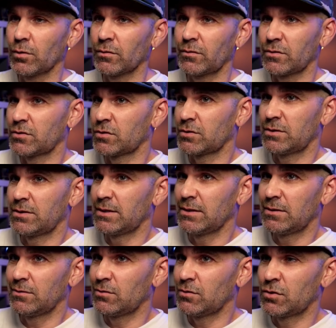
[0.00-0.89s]
that just
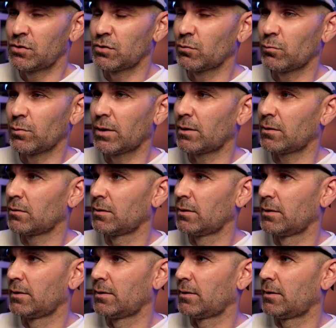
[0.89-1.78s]
didn't shoot well.
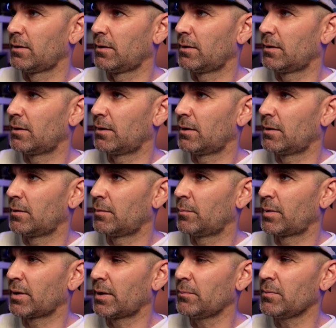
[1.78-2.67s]

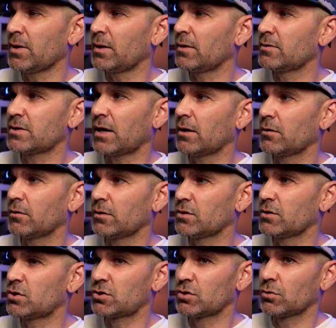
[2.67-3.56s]
But I'm not
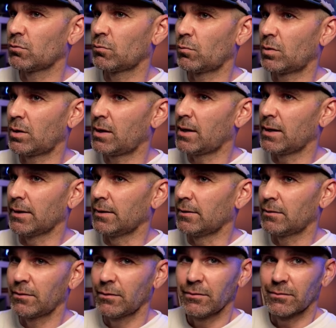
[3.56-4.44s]
entirely sure why,
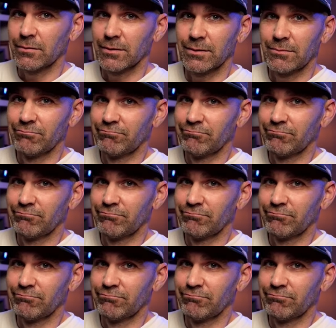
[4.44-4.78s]
honestly.